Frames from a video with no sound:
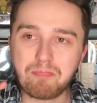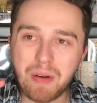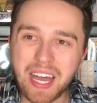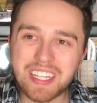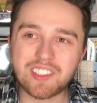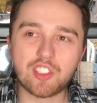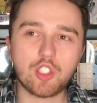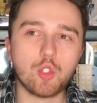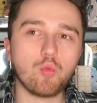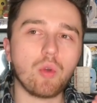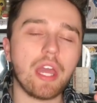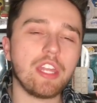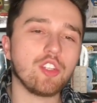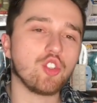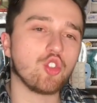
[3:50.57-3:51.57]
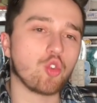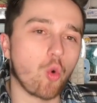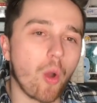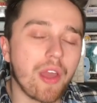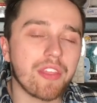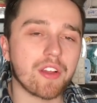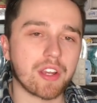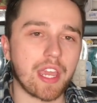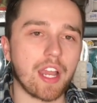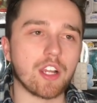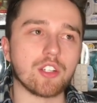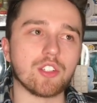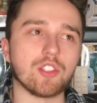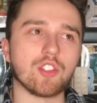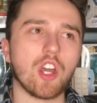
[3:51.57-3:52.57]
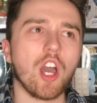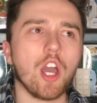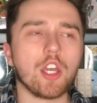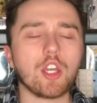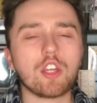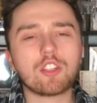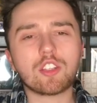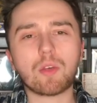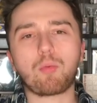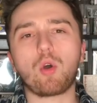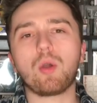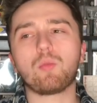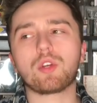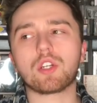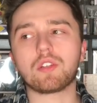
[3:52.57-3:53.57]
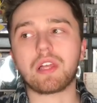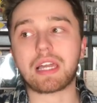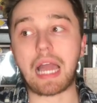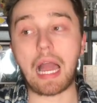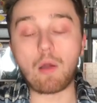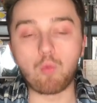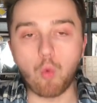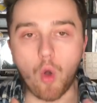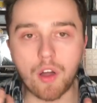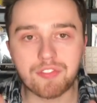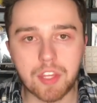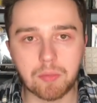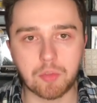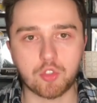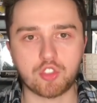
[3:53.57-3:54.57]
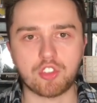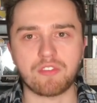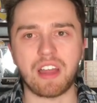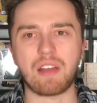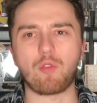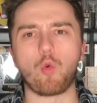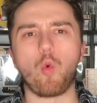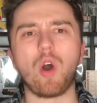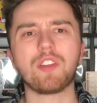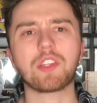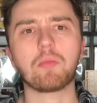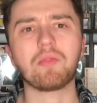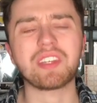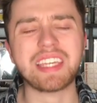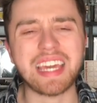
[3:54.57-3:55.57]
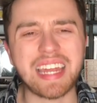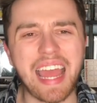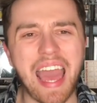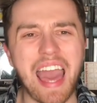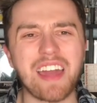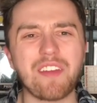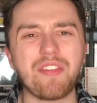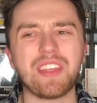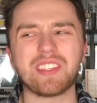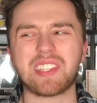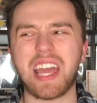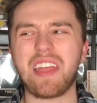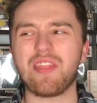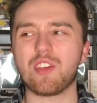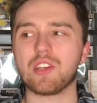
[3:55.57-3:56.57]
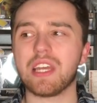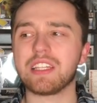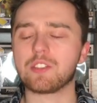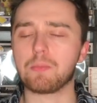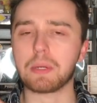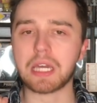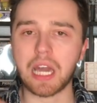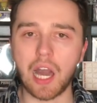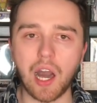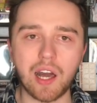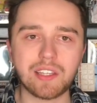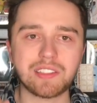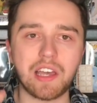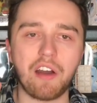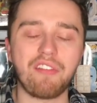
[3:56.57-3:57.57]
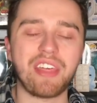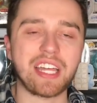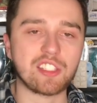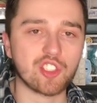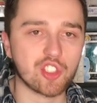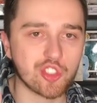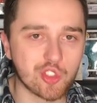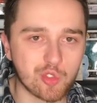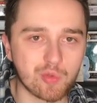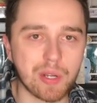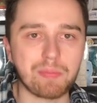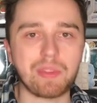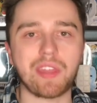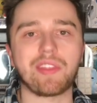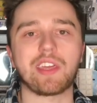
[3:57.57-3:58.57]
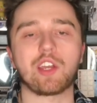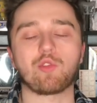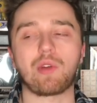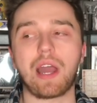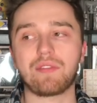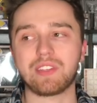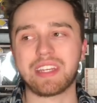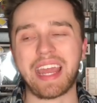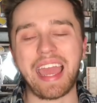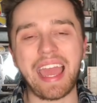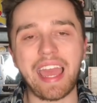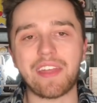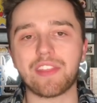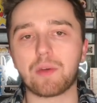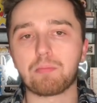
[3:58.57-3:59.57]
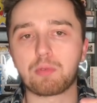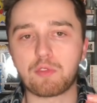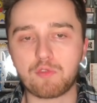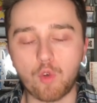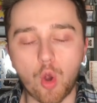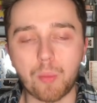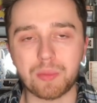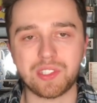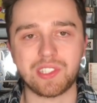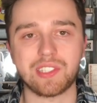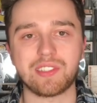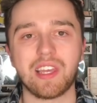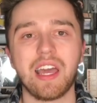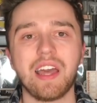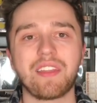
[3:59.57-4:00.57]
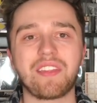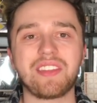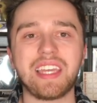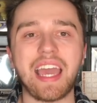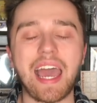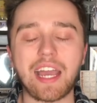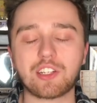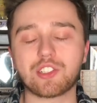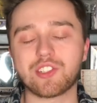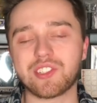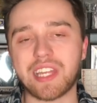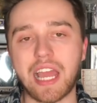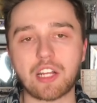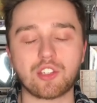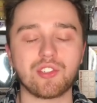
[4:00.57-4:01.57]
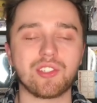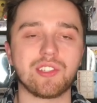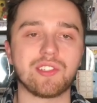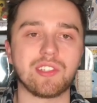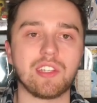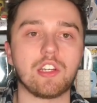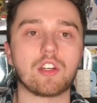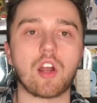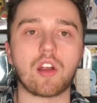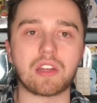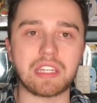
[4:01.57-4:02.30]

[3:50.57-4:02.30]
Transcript: but you enjoy their characters. You get to the point where you're like, I want them to survive. I want them to get ahead of this. And it's because of that script that they crafted and the performances that the actors and actresses in here are